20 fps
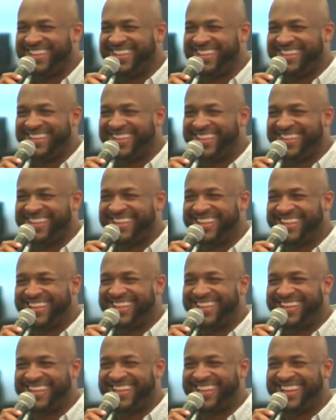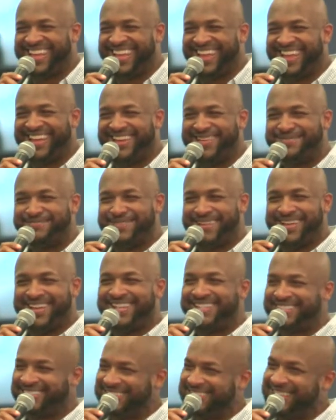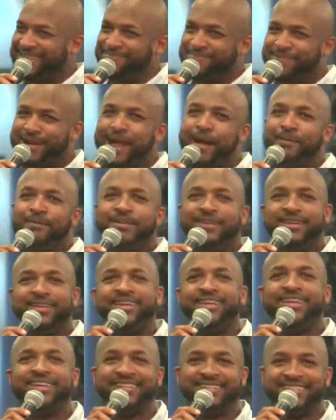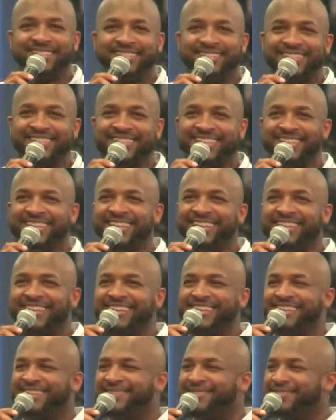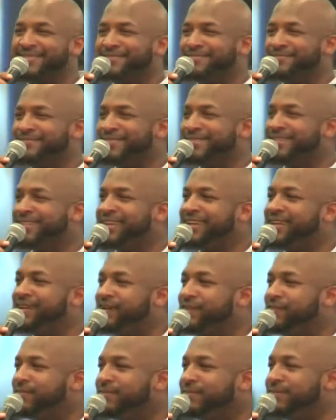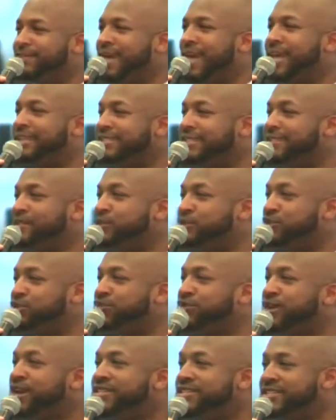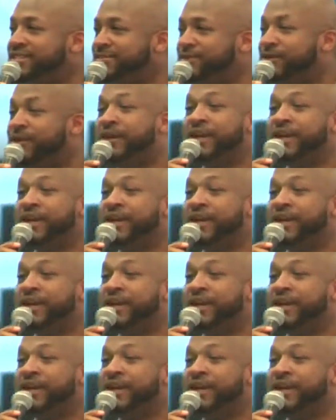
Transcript: and the man said, probably is but they gonna not see those trees anymore.